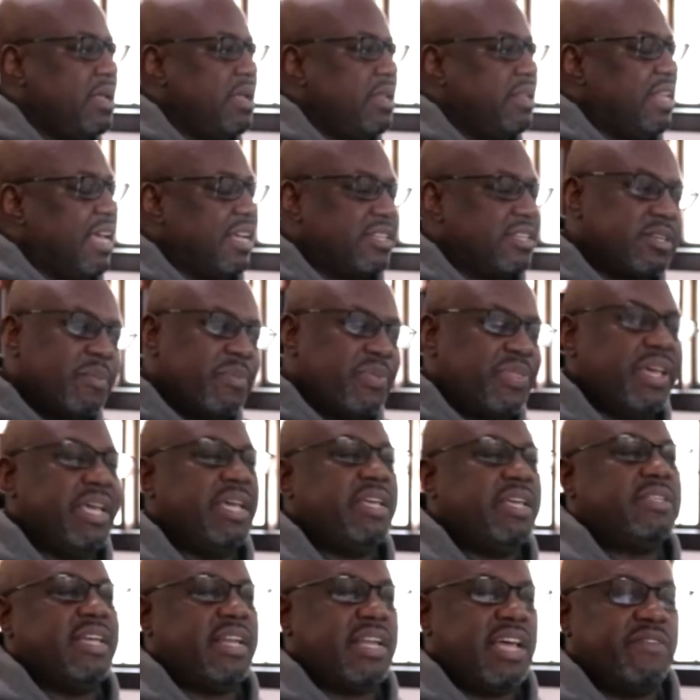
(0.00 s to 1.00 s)
There's some
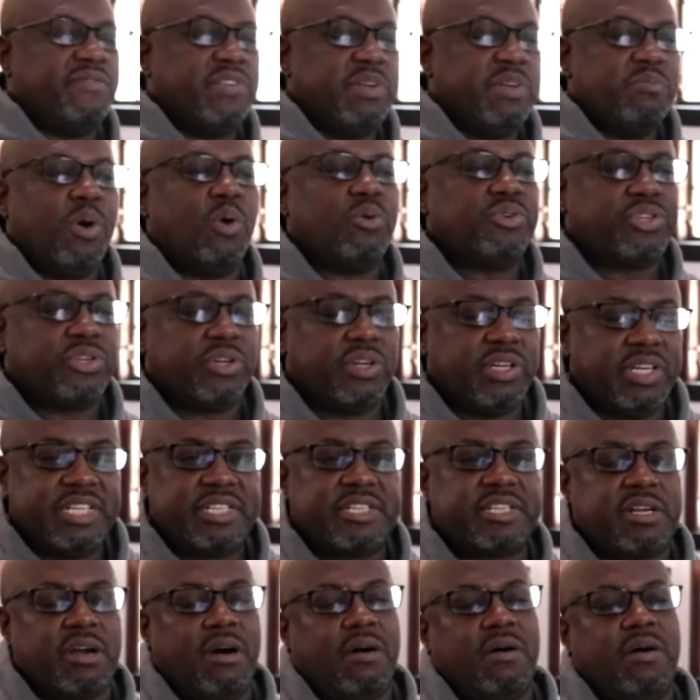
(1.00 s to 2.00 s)
things that have emotionally
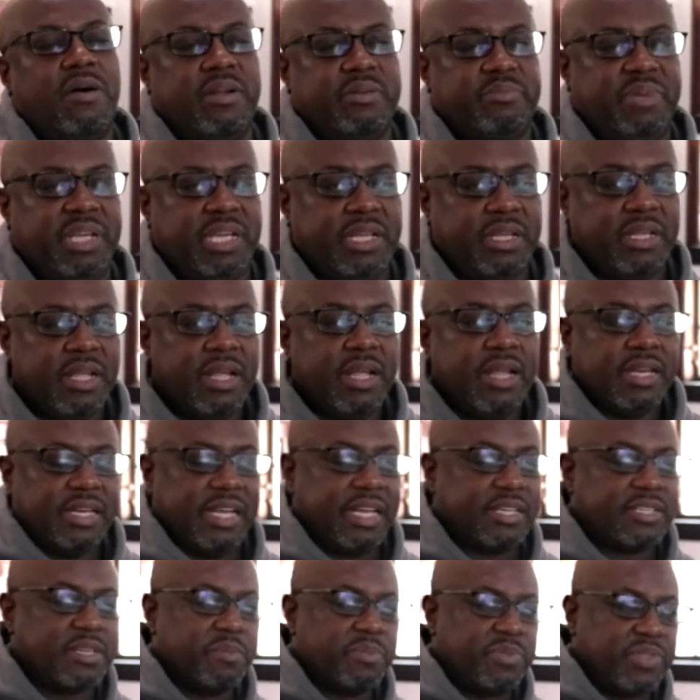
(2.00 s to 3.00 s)
scarred me.
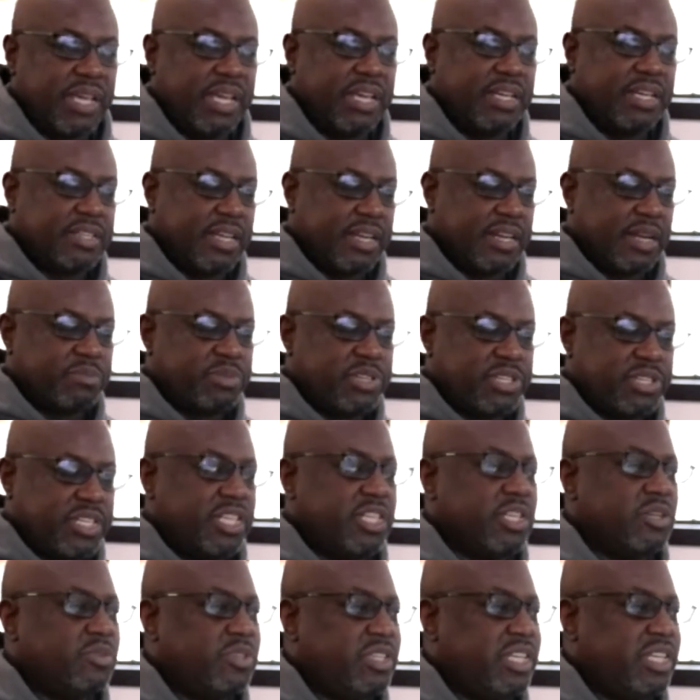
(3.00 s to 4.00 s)
There's some things that I'm
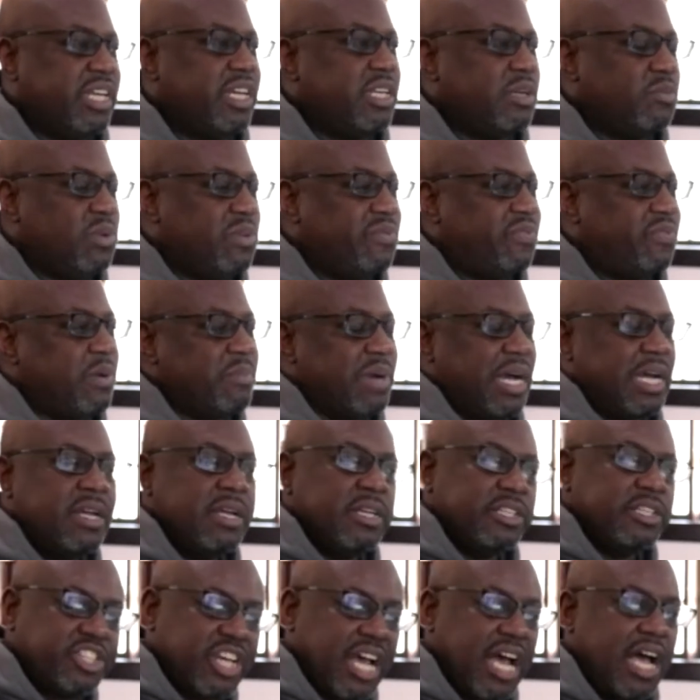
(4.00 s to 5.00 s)
still dealing with from my
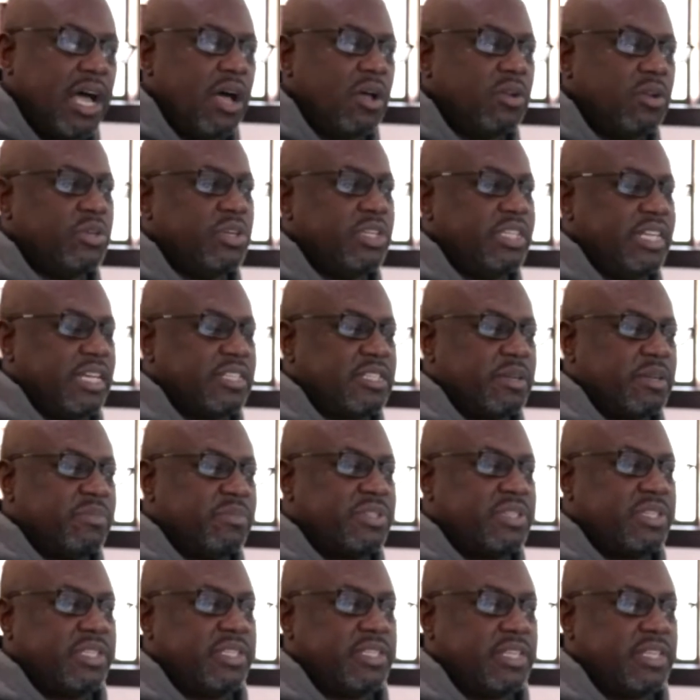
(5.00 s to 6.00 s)
childhood. There's some
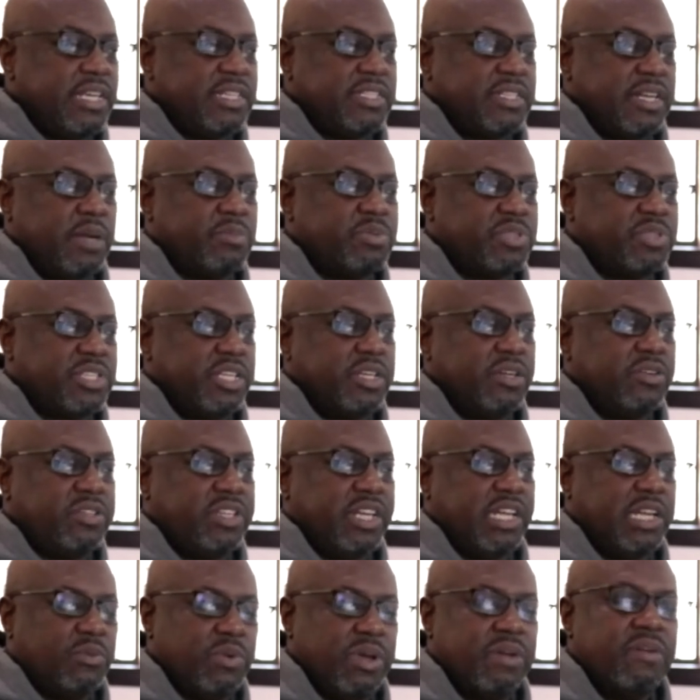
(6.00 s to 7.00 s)
things that I'm still
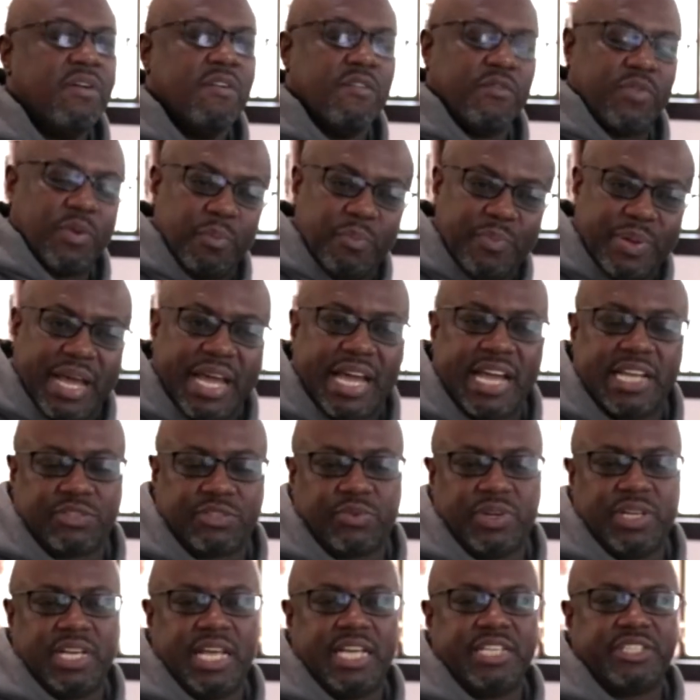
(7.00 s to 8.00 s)
dealing with from past
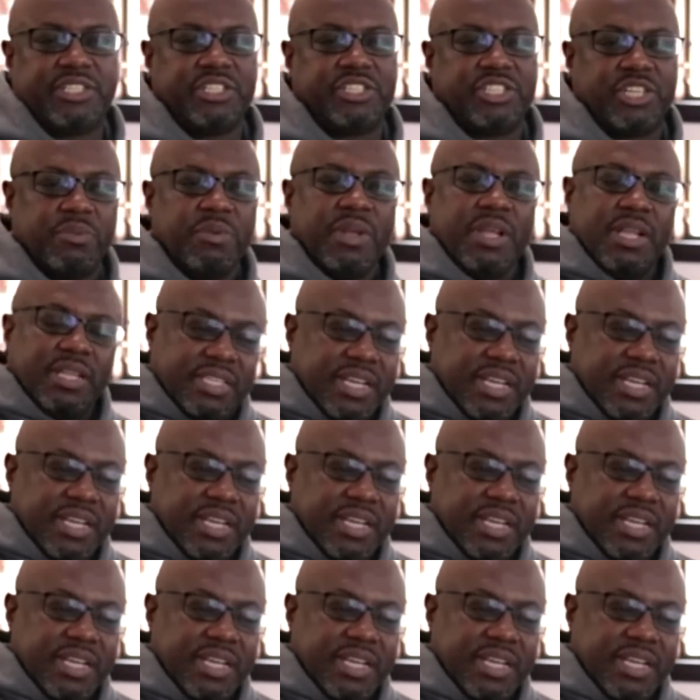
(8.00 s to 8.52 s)
relationships.